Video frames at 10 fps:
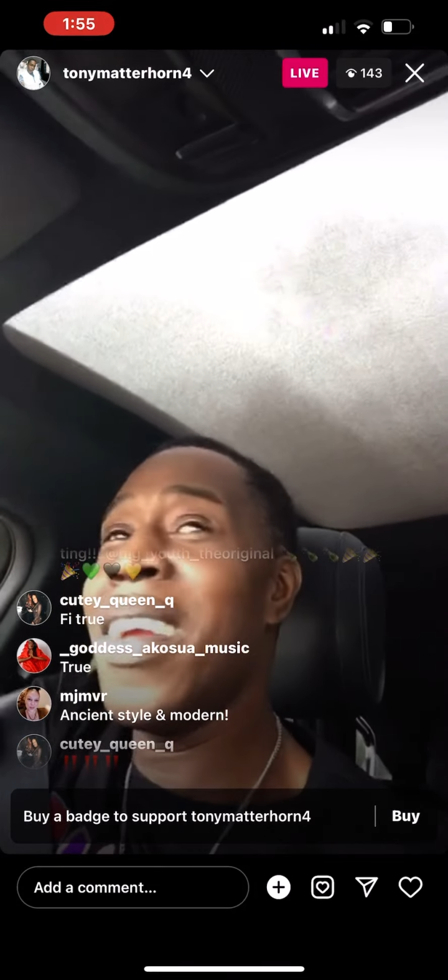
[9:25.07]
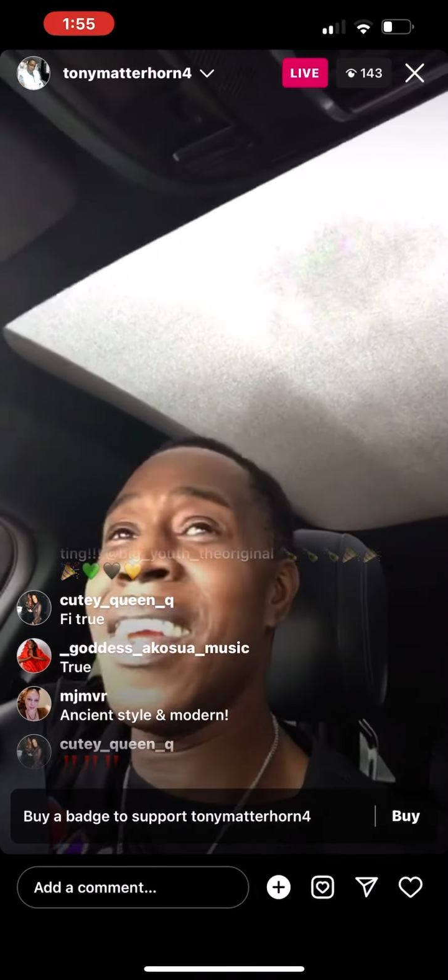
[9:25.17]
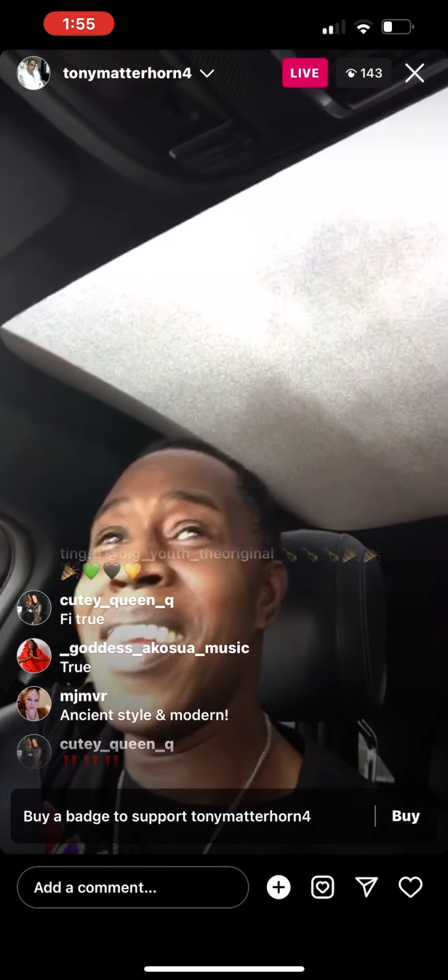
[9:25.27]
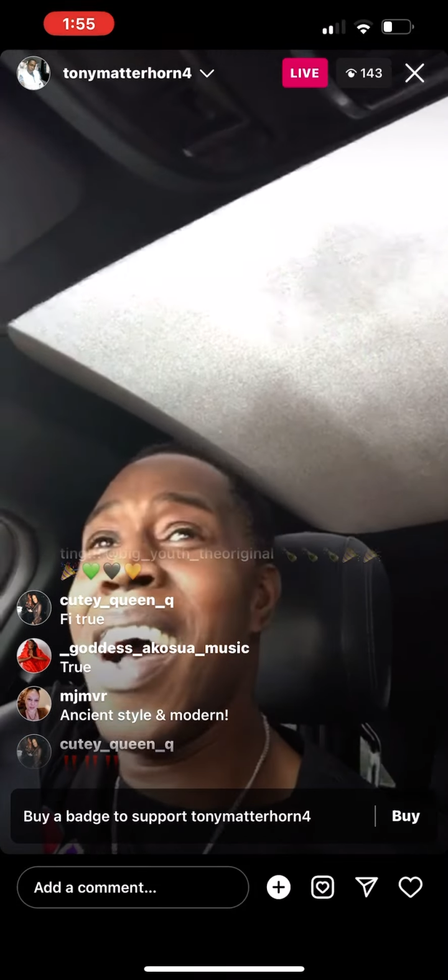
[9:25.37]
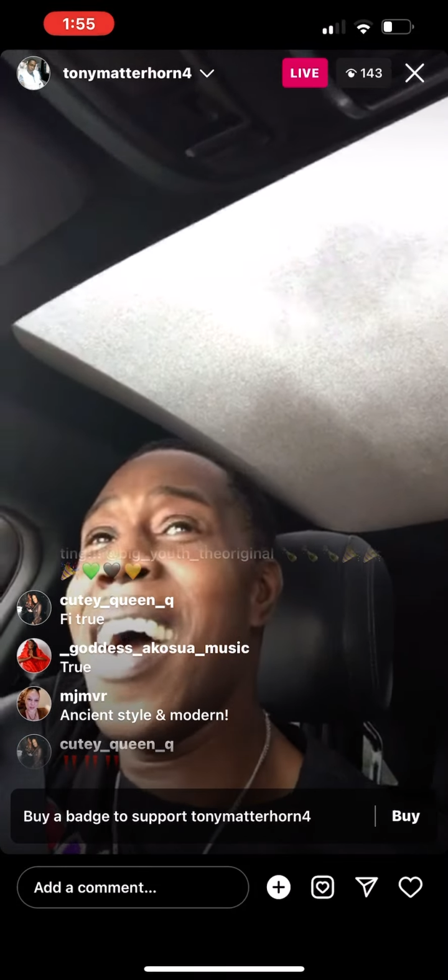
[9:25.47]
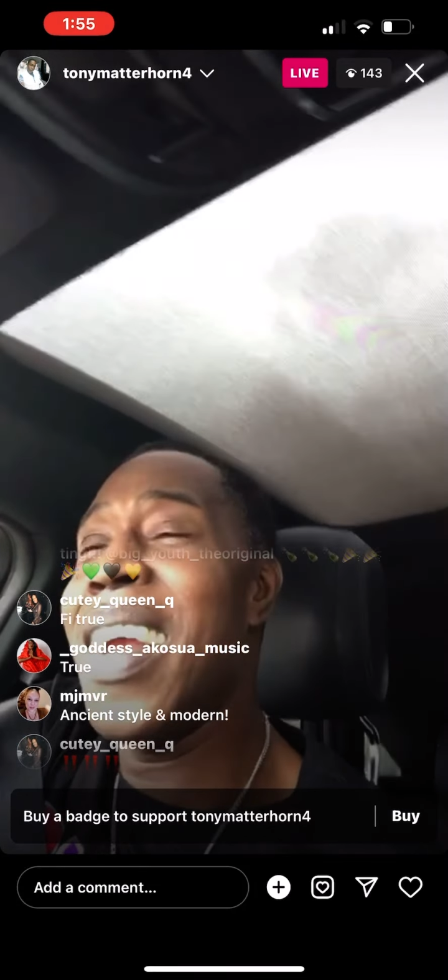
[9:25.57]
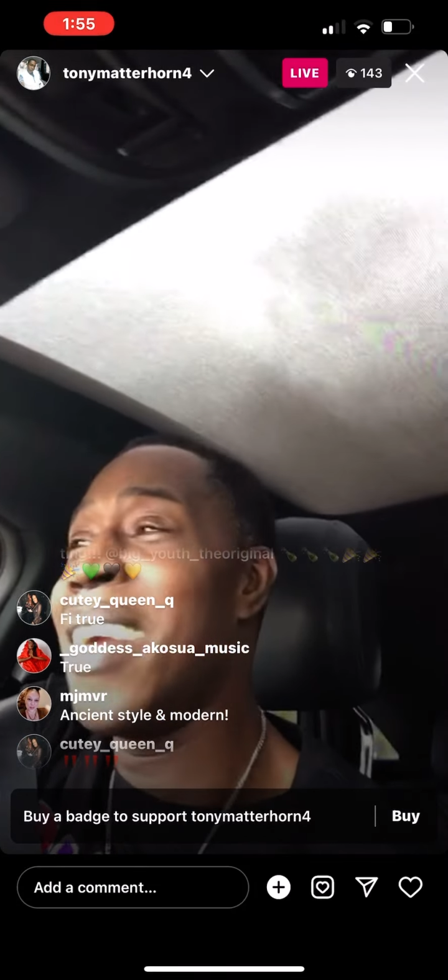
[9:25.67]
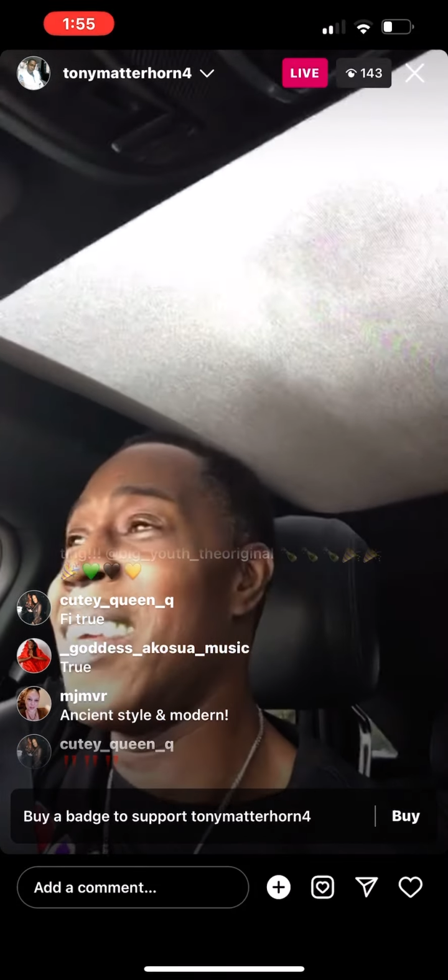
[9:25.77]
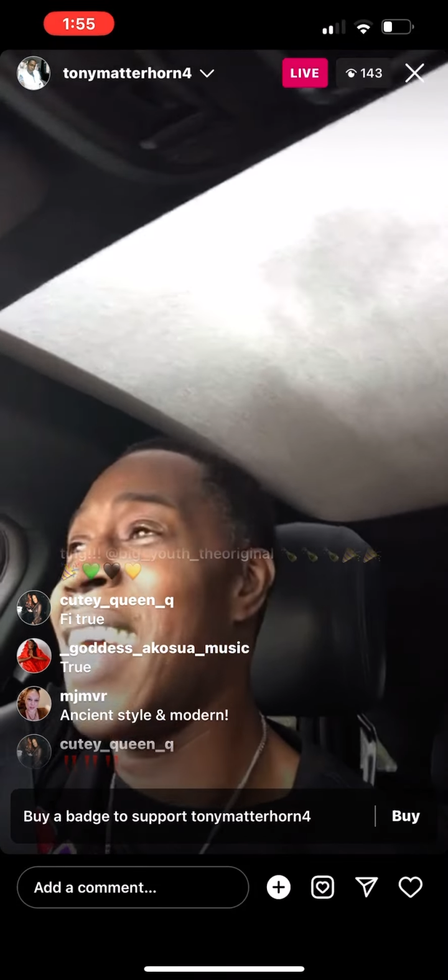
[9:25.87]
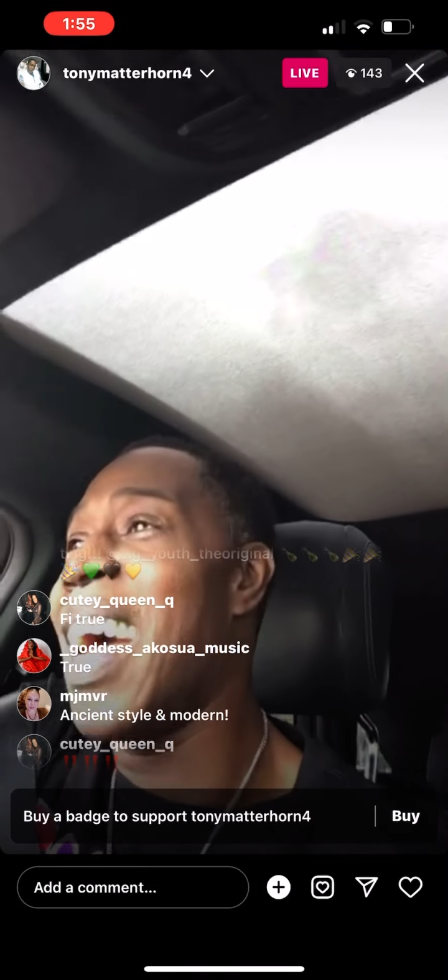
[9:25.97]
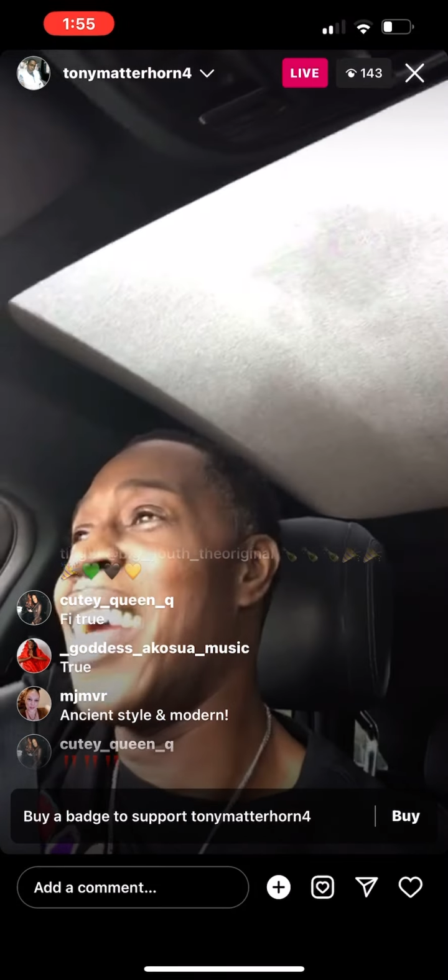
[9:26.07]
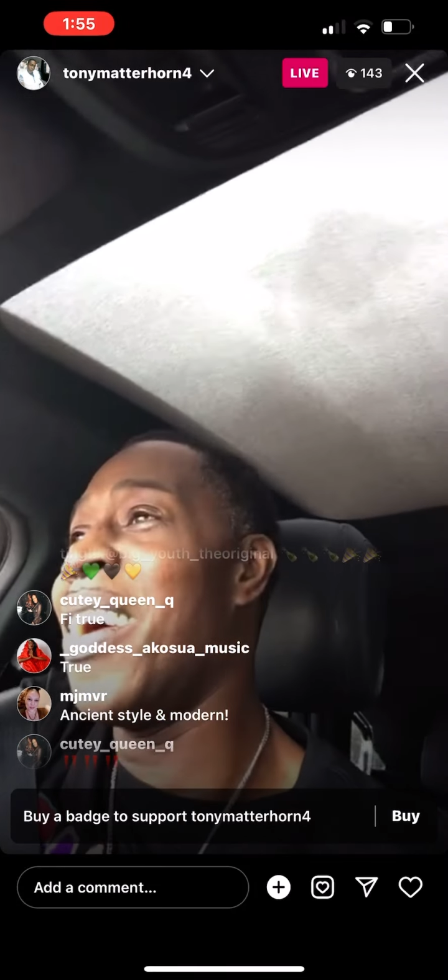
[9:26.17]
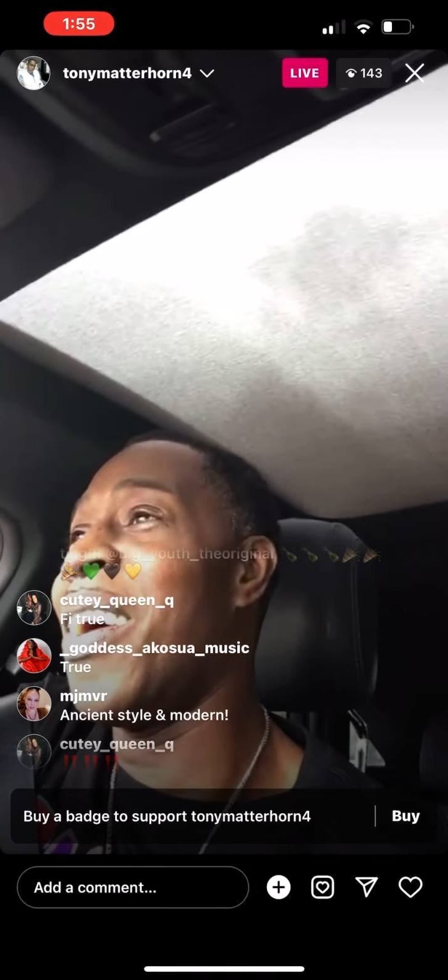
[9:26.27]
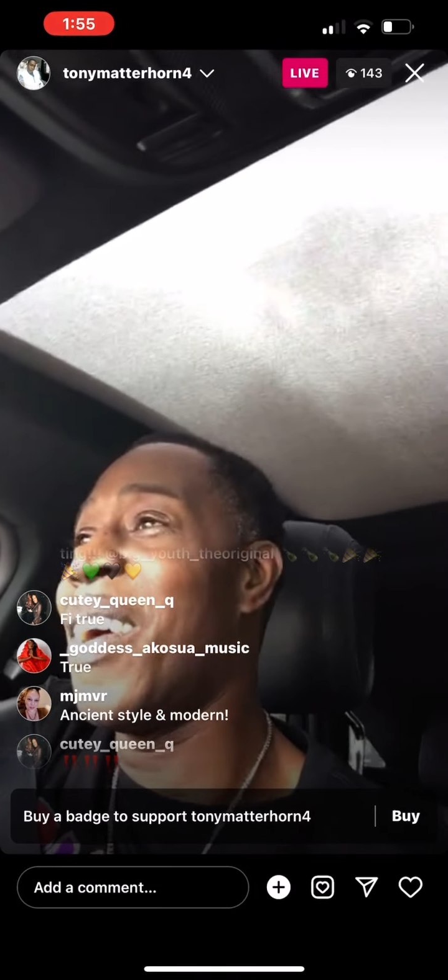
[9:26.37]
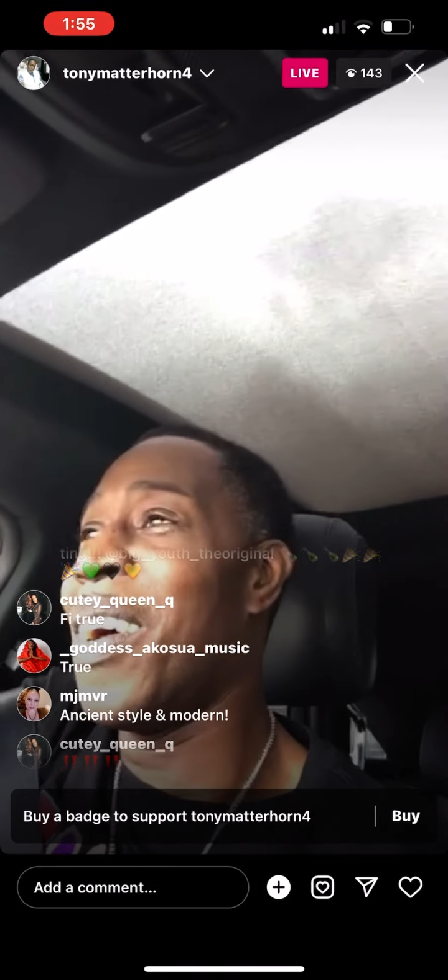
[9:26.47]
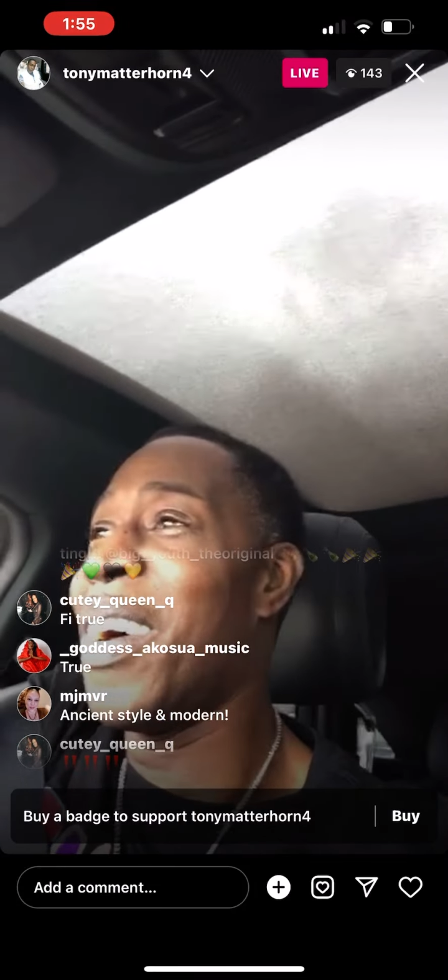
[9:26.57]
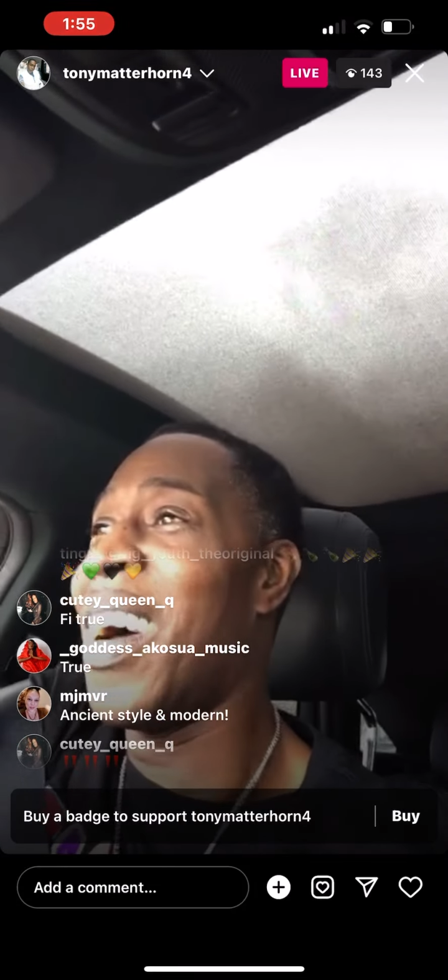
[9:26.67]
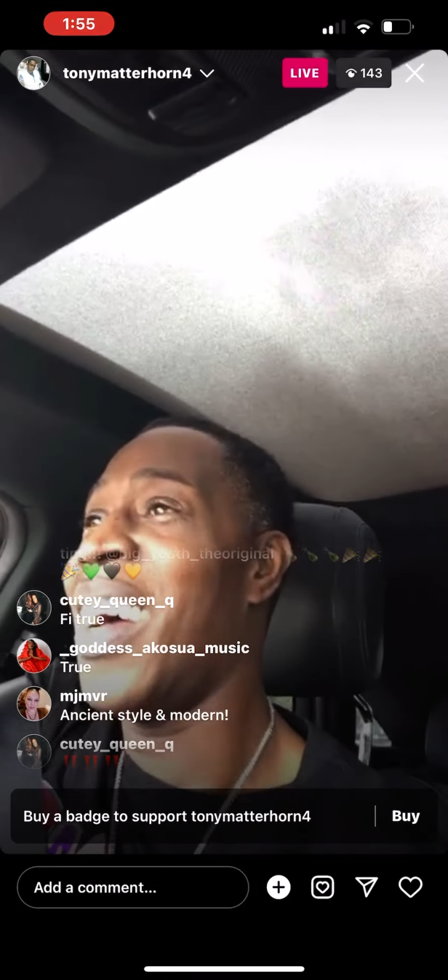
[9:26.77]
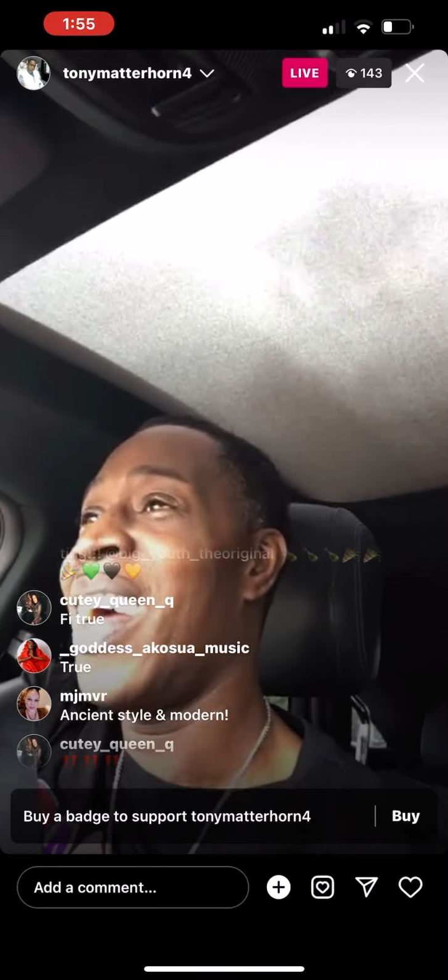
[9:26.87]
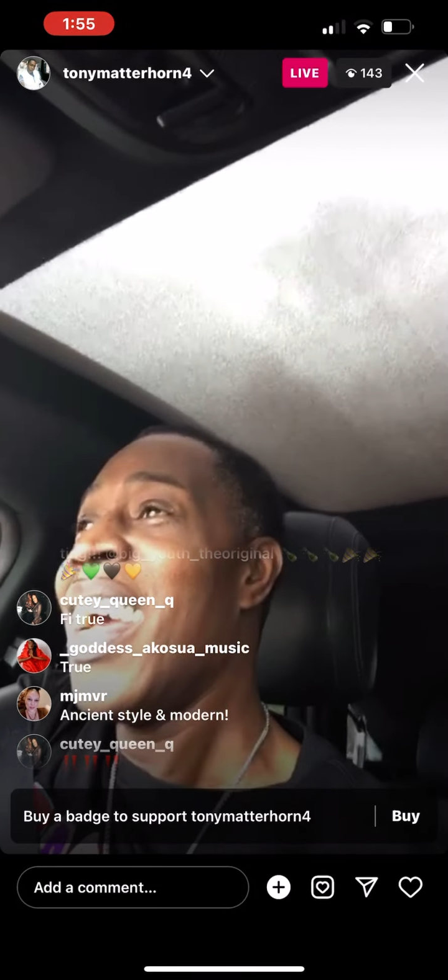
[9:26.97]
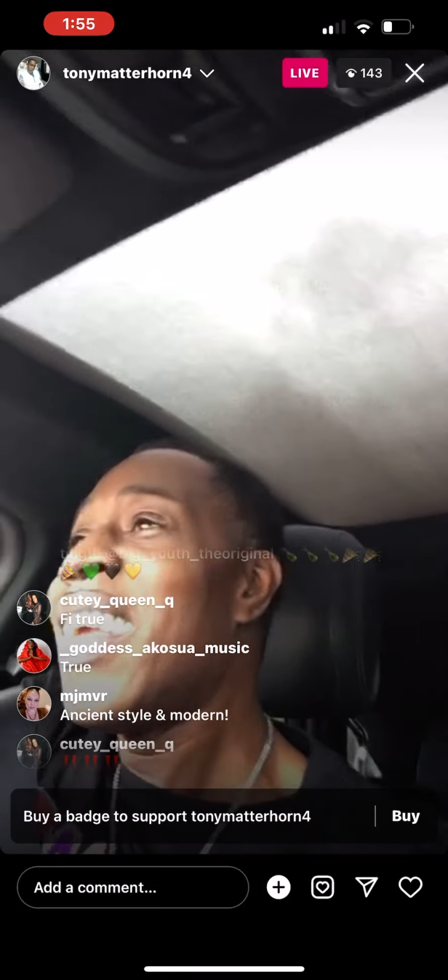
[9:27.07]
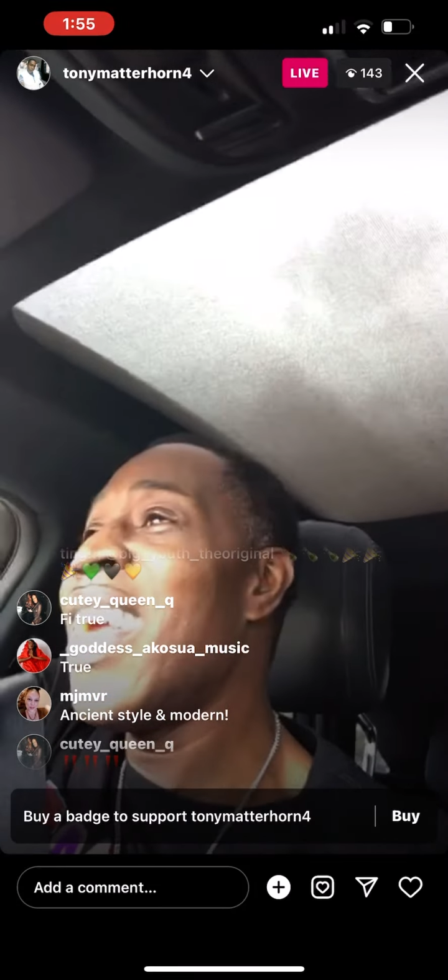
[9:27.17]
and then the no, and then the ayo,